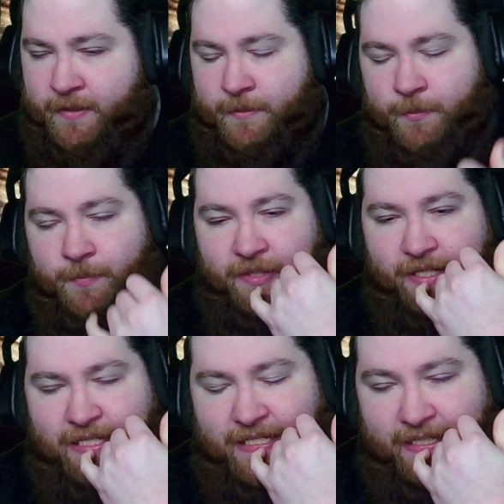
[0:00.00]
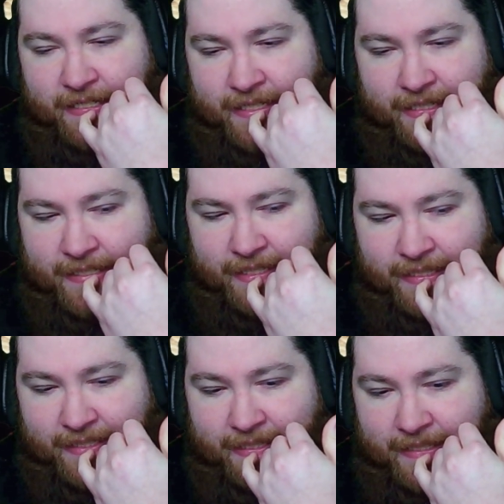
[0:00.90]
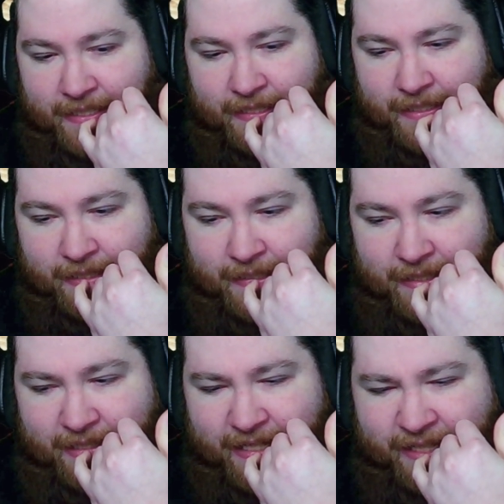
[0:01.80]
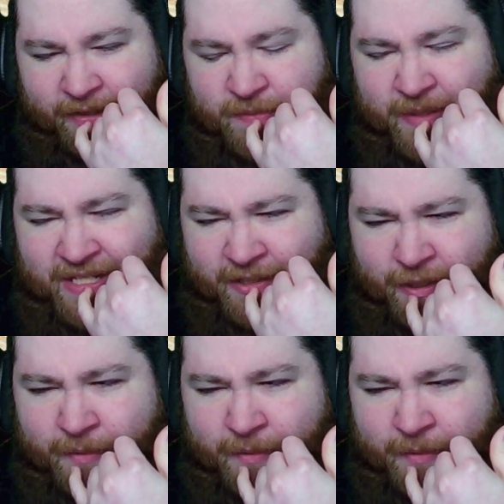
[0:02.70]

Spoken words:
but let's see. I think that's basically all the